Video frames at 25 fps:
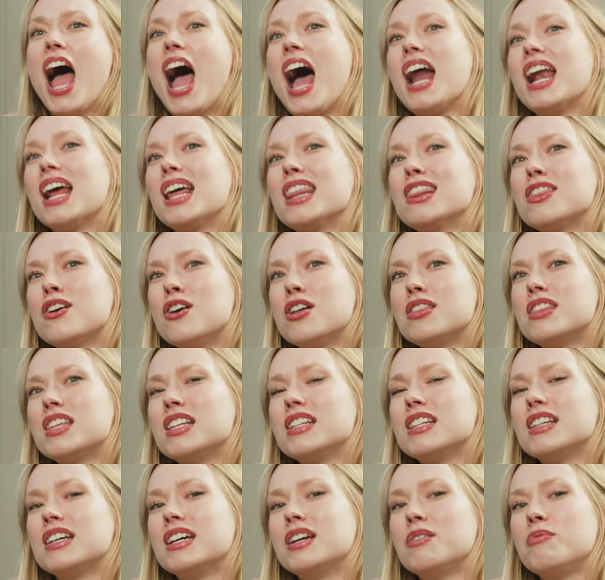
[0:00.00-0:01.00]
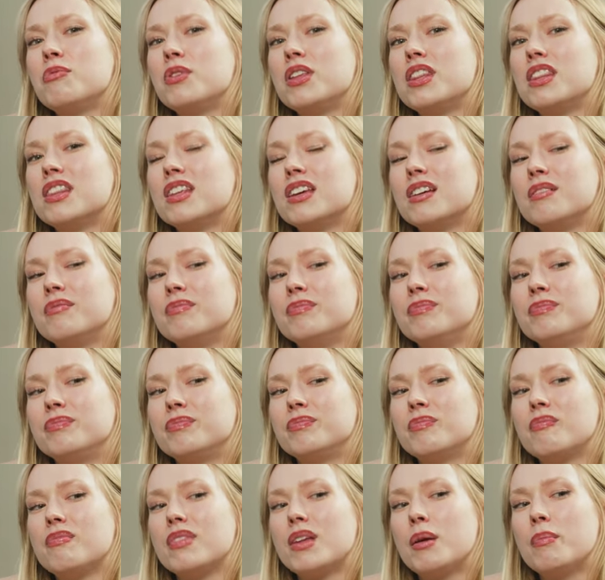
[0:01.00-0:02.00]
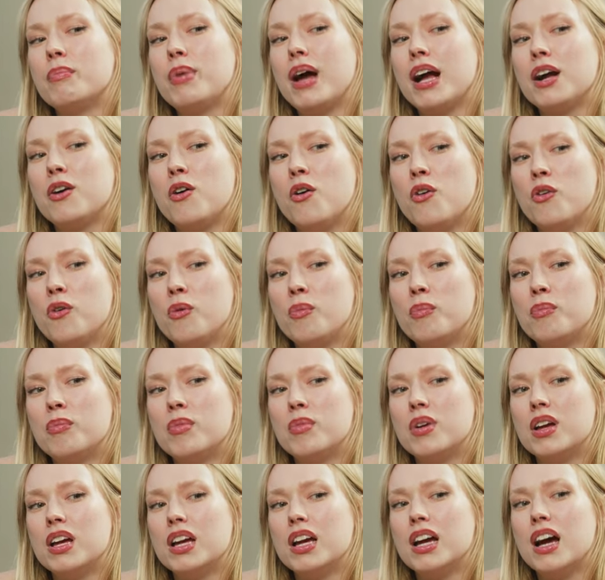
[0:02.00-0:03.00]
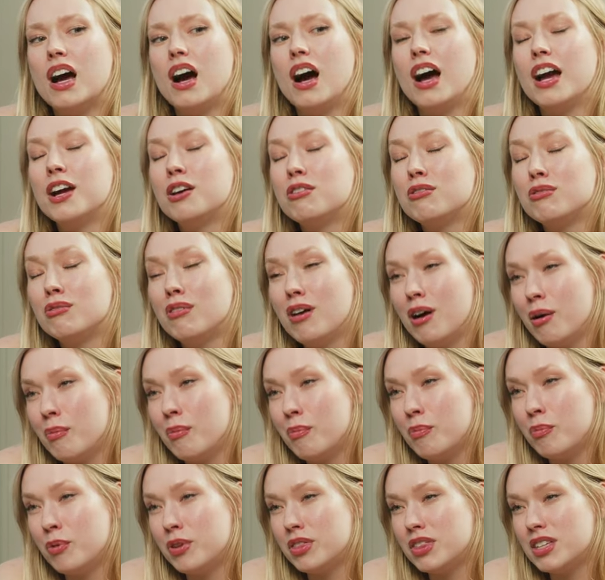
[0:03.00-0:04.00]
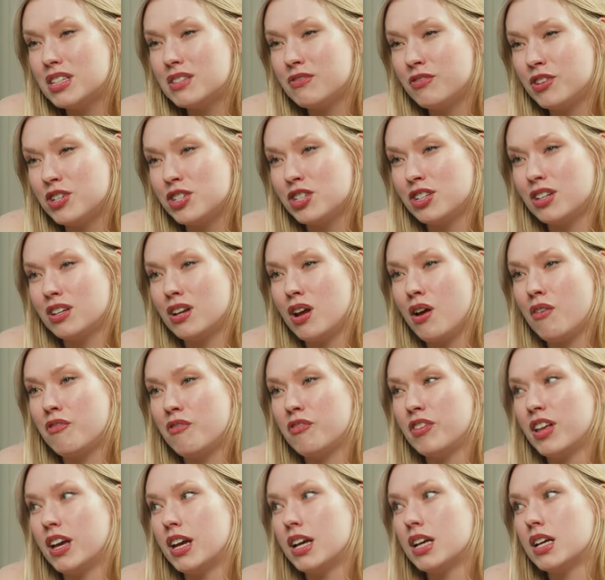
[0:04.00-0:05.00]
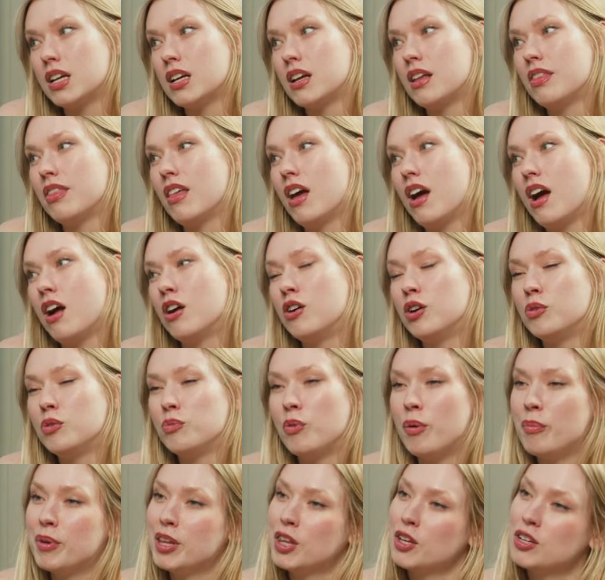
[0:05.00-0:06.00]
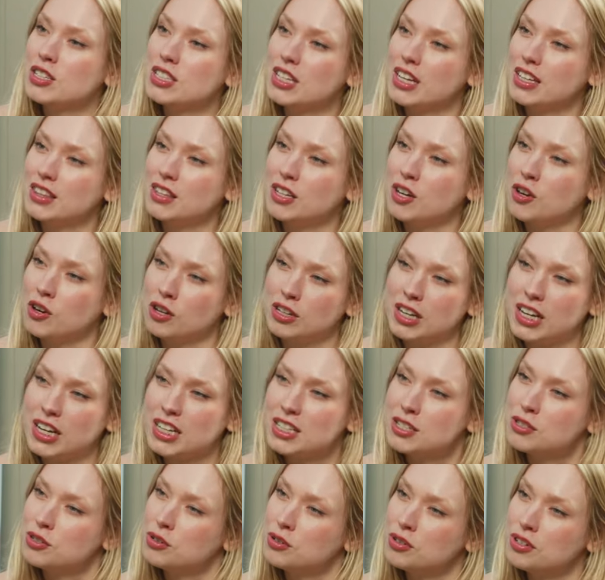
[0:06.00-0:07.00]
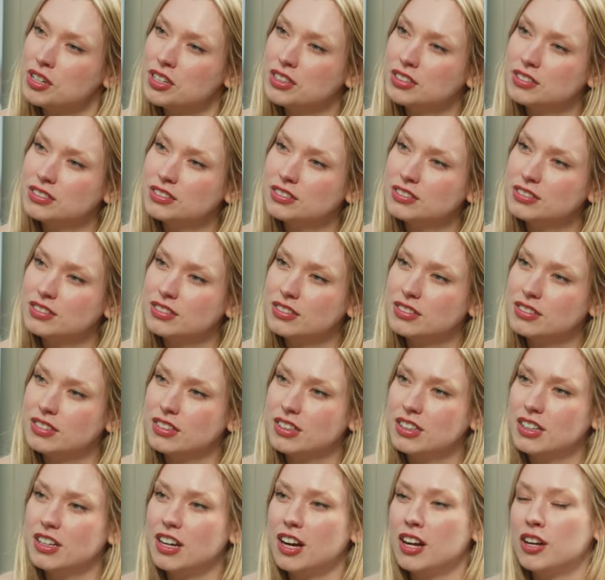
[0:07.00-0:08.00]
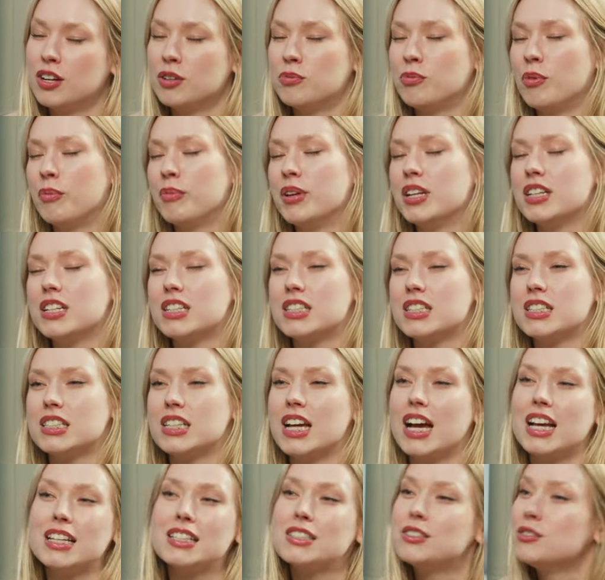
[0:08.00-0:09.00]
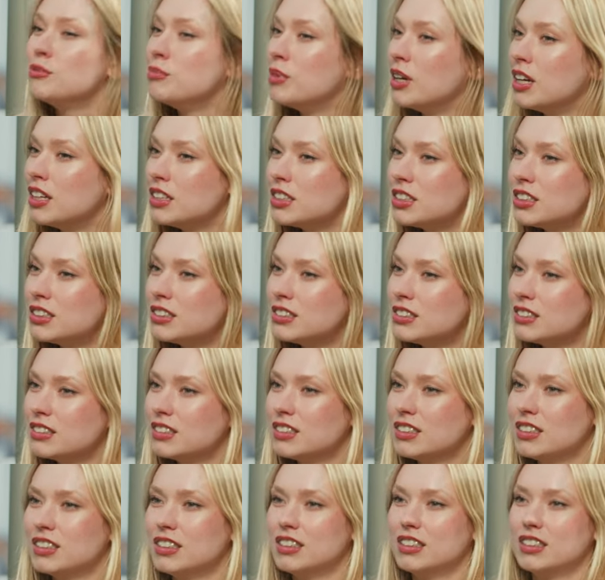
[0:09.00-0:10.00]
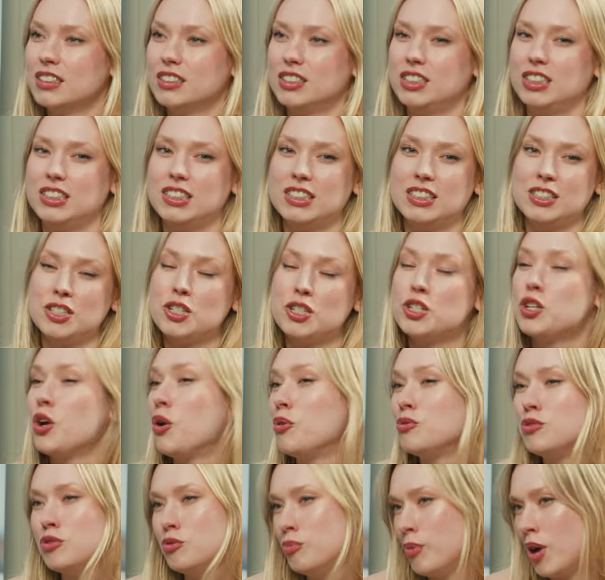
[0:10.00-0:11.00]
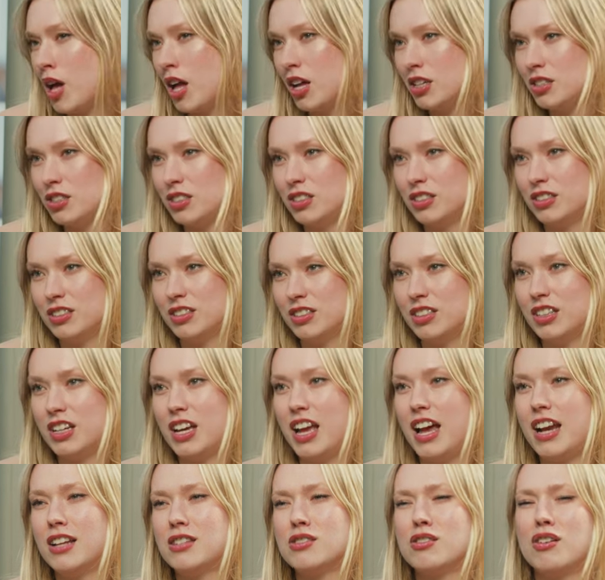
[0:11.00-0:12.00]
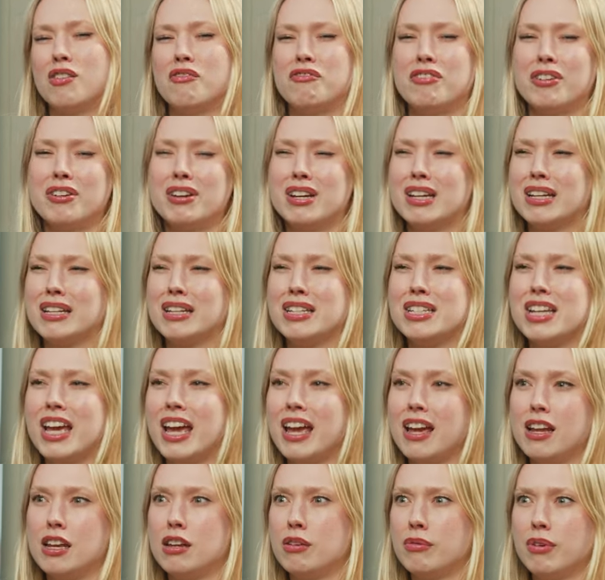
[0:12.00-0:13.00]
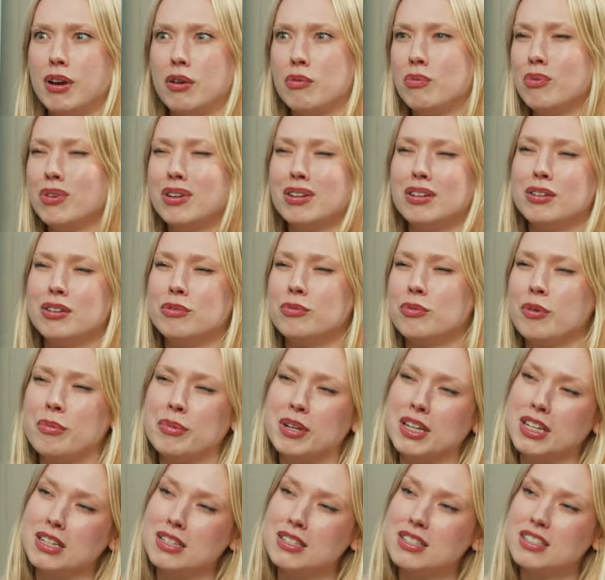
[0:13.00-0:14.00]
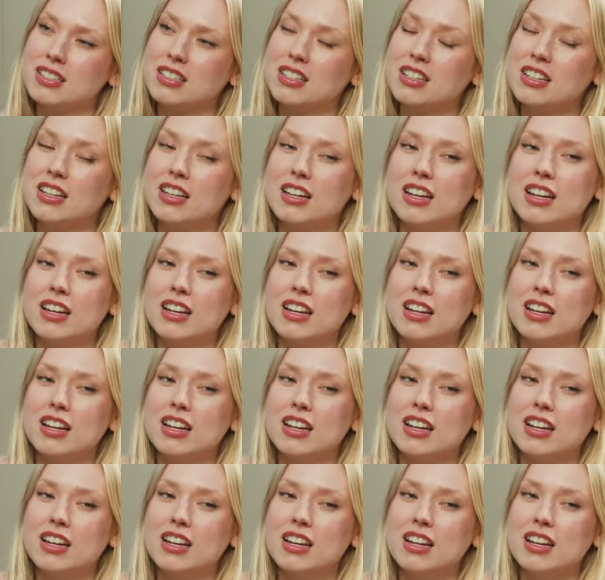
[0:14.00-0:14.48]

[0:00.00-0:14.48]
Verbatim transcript: And I thought that like with um back home I grew up with this vision of like a good woman looks like the girl next door. Yeah. A good woman doesn't ask too much. Mm-hmm. She doesn't show too much. Mm-hmm. And it's all very contained around what a good woman is. Yeah.